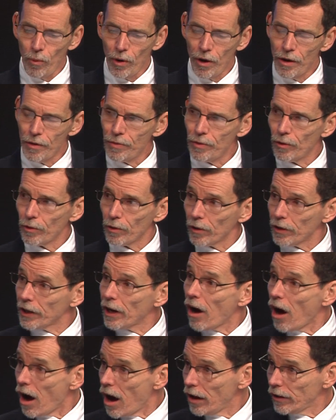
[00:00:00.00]
with early
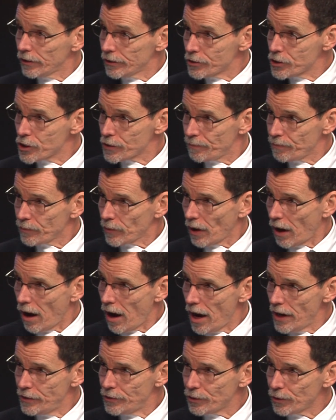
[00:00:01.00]
college,
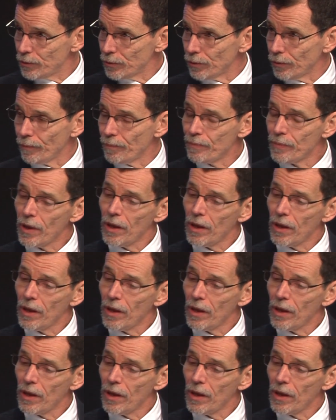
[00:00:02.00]
high school,